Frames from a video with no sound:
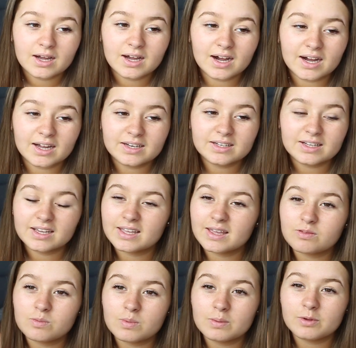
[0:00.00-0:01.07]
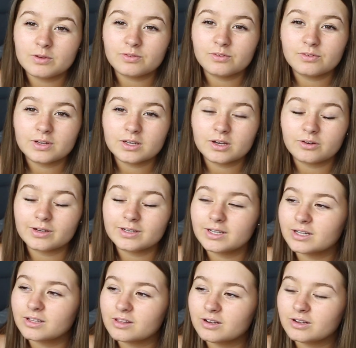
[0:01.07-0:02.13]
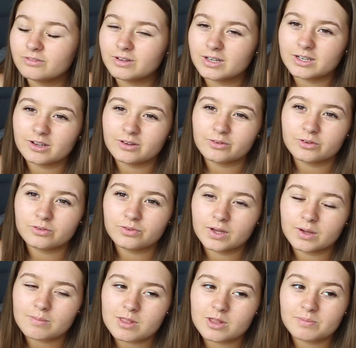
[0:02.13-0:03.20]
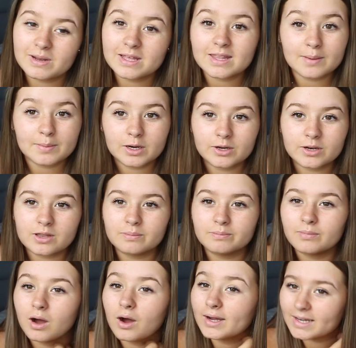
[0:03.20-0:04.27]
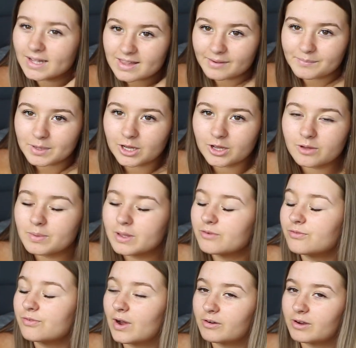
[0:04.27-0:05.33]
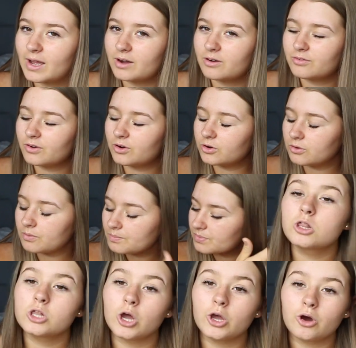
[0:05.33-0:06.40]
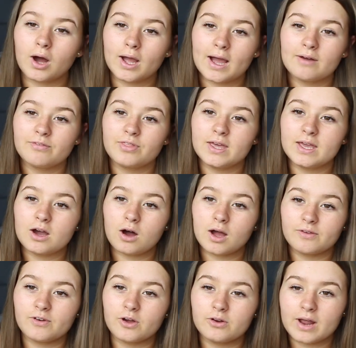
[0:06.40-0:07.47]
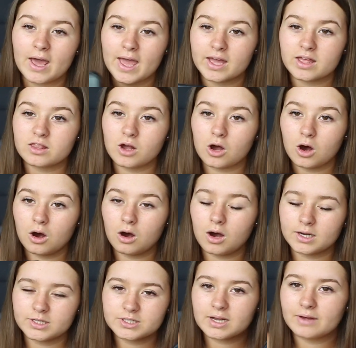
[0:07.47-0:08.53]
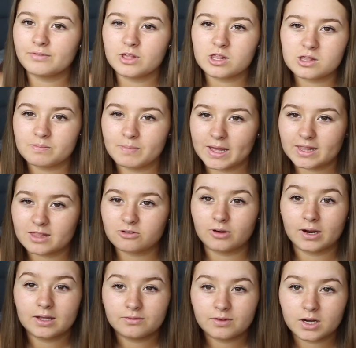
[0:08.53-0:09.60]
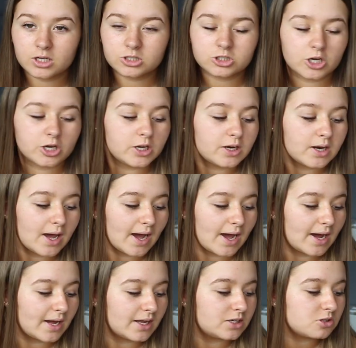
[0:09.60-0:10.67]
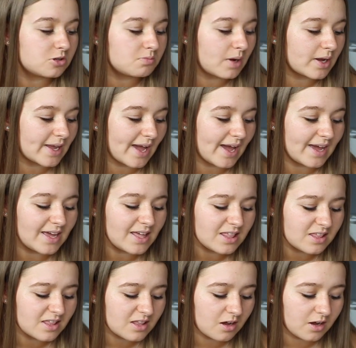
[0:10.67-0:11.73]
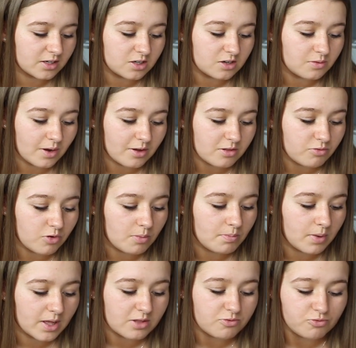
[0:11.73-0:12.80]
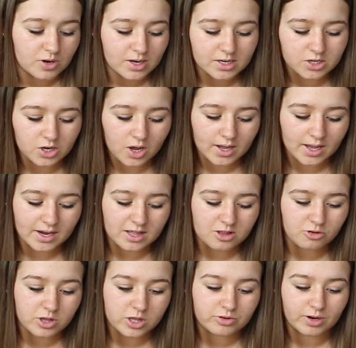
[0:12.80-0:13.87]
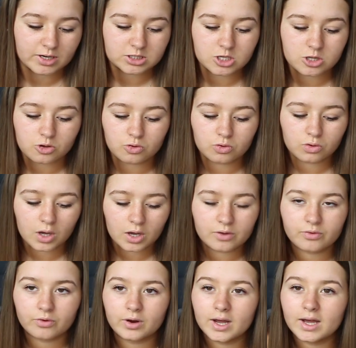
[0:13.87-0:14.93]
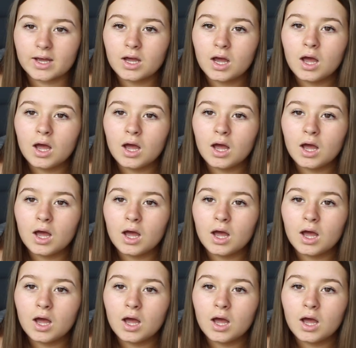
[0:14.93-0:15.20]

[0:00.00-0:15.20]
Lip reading: And it gives me a bit of a video idea because I don't really know what to film, so please let me know some ideas down below, it'd be very helpful. So I have the iPhone XR, I just have the space grey version, and my case, I don't know where it's from, but it's really dirty and it's got scratches all over it.